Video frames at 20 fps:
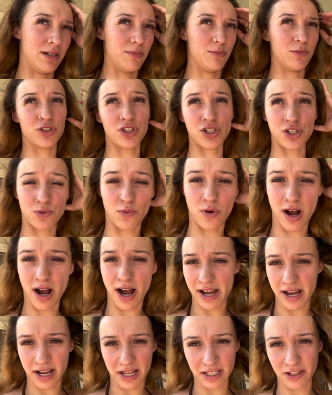which is
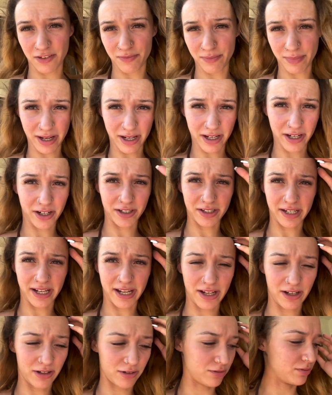why I left my hair
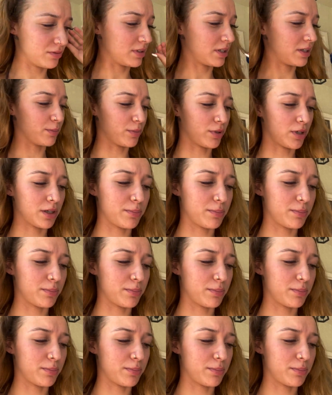down and brought